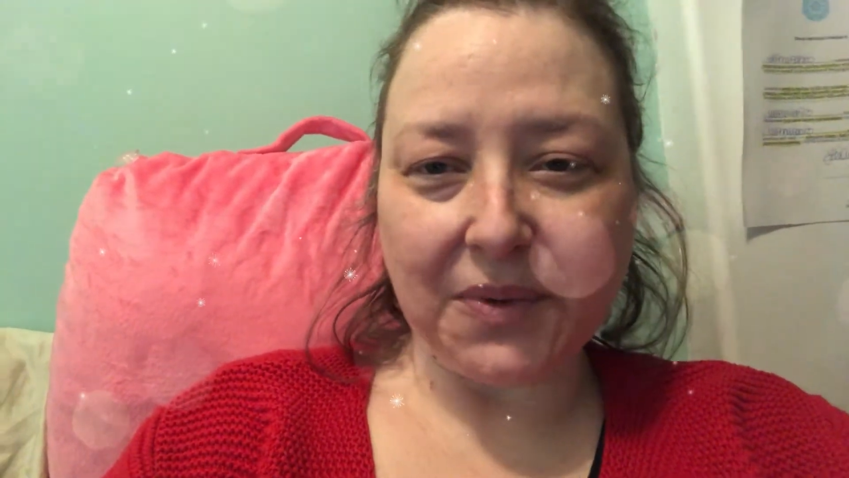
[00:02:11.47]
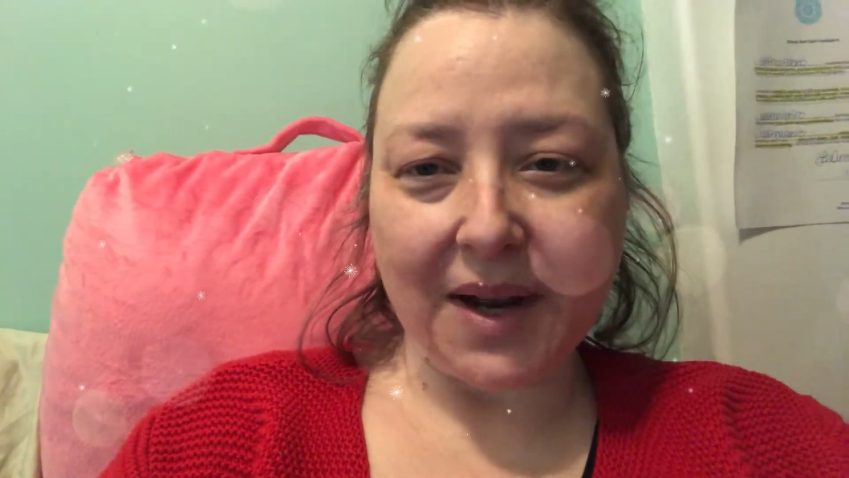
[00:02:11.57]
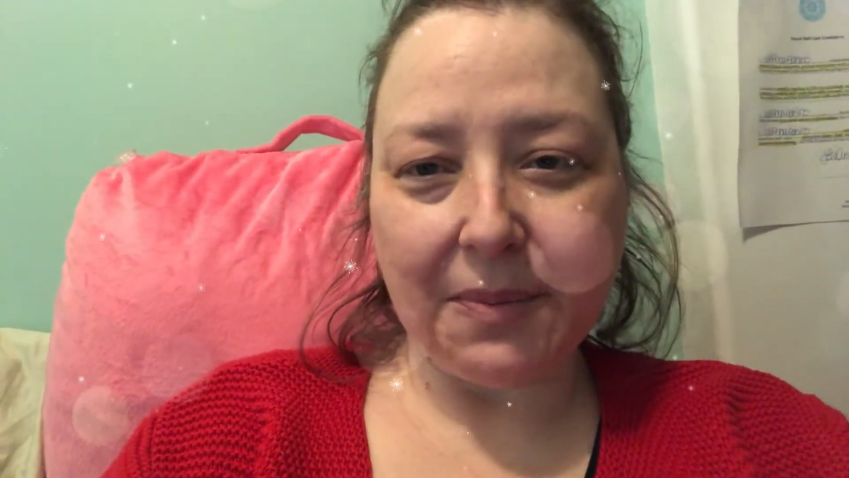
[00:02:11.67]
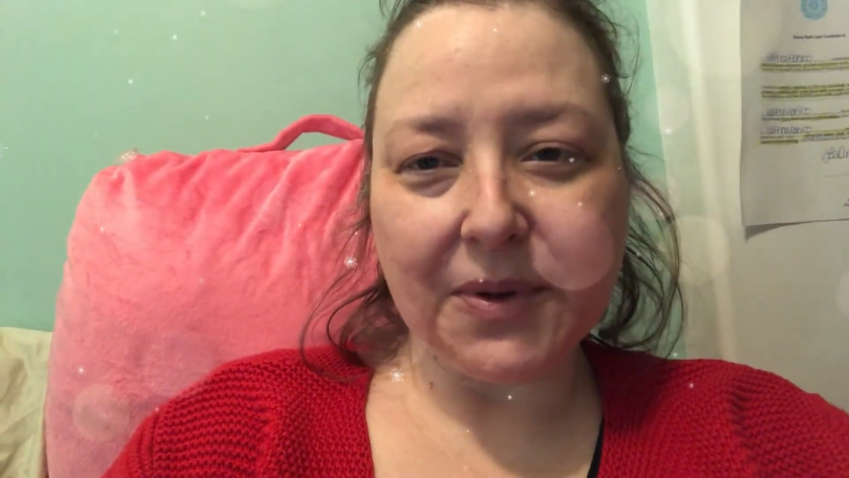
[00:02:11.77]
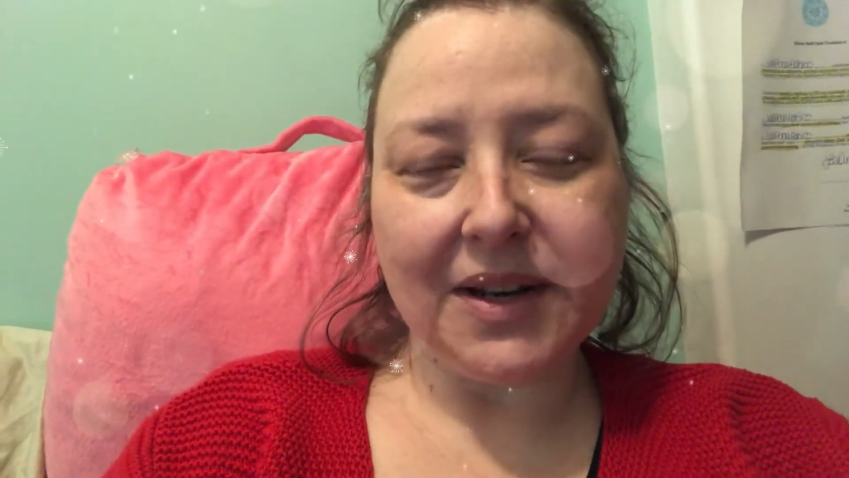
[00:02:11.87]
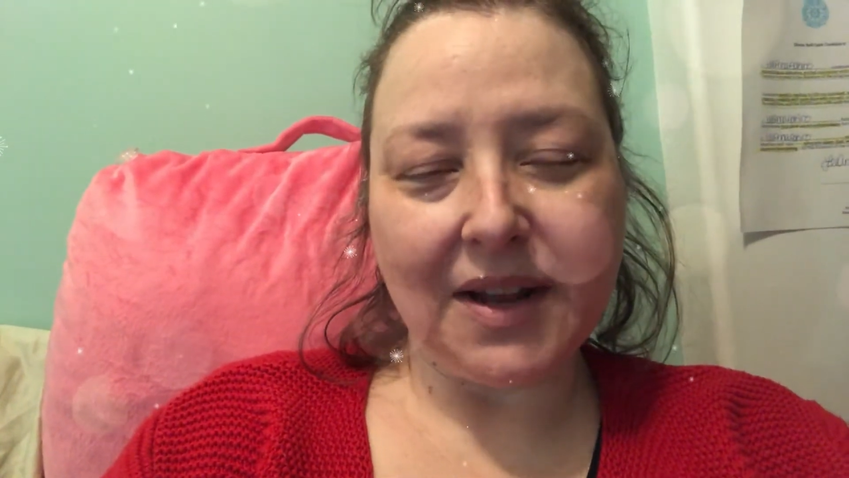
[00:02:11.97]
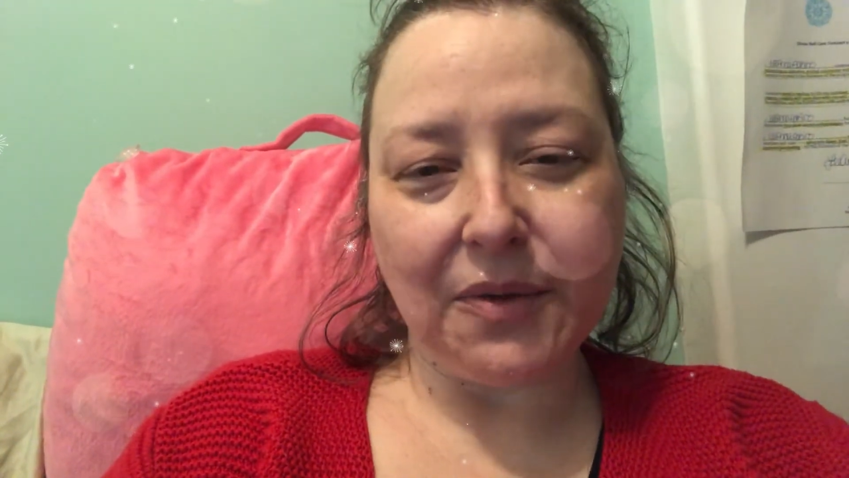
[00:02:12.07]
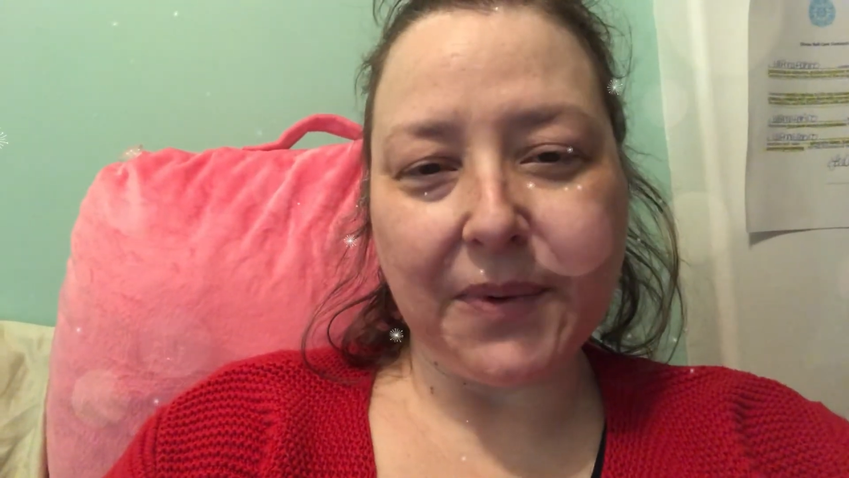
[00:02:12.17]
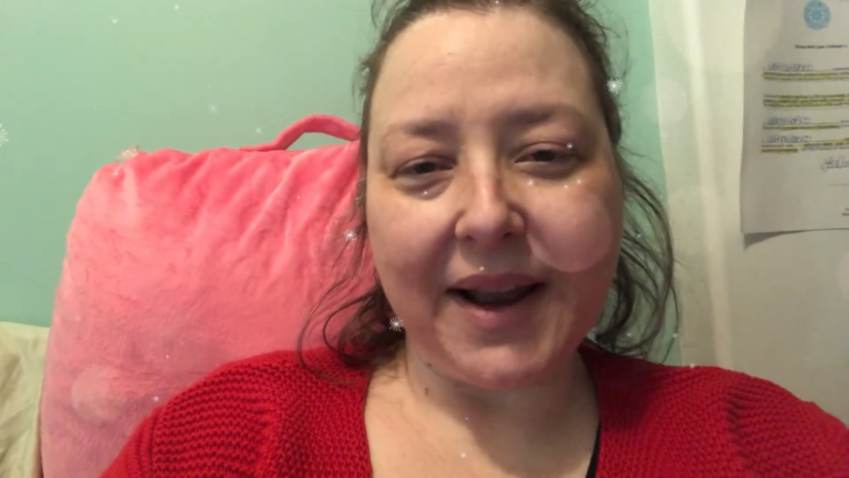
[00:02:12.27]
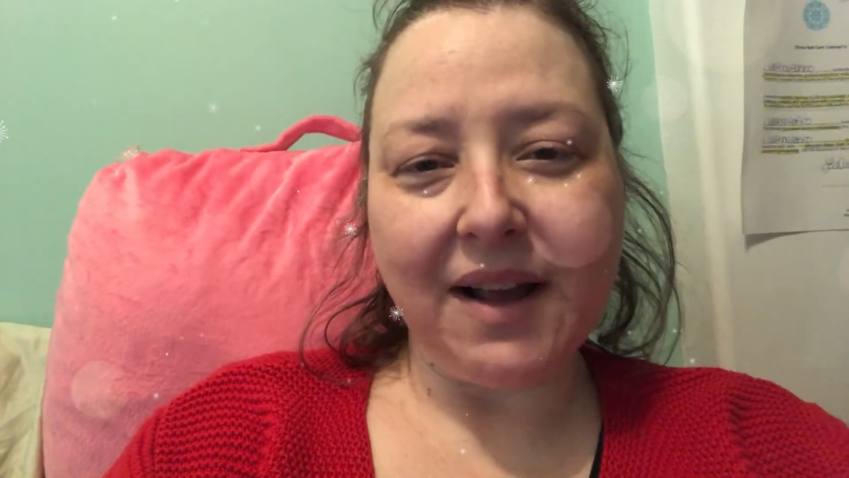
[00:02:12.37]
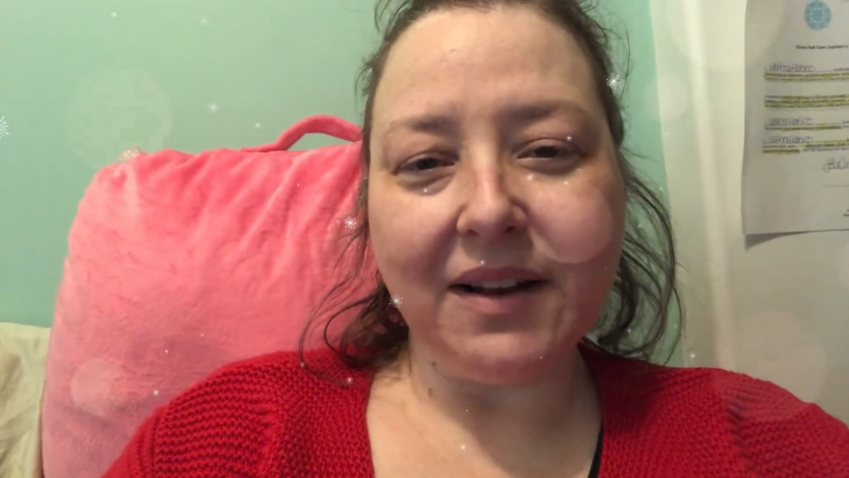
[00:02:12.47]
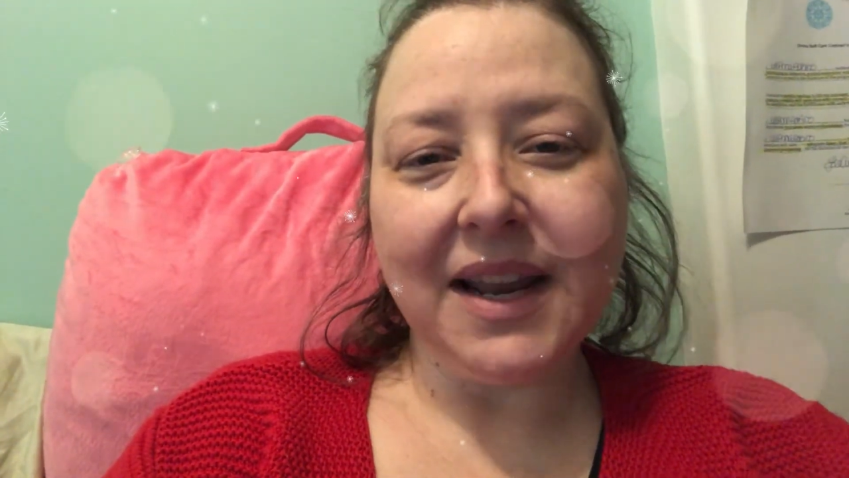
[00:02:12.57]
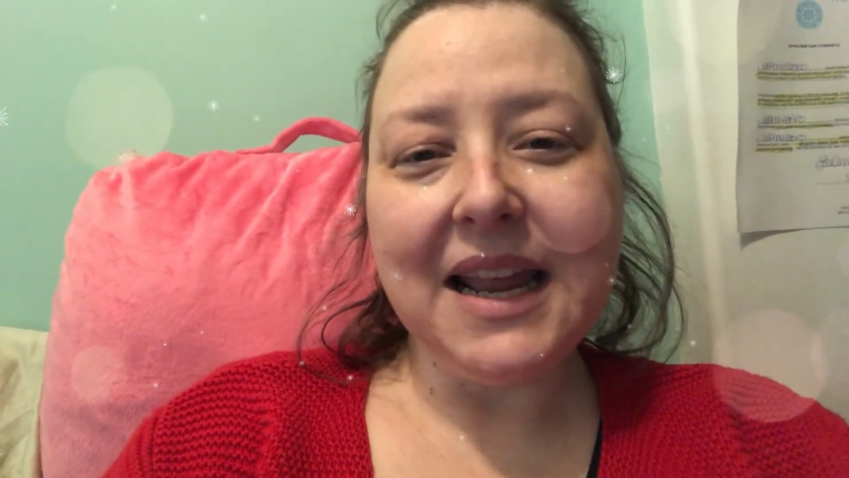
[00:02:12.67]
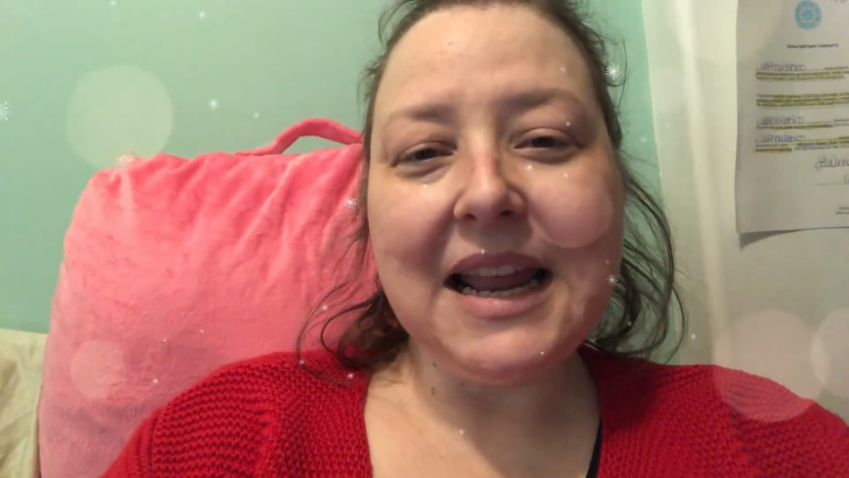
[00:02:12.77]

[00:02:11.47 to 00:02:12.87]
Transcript: when I put another one out.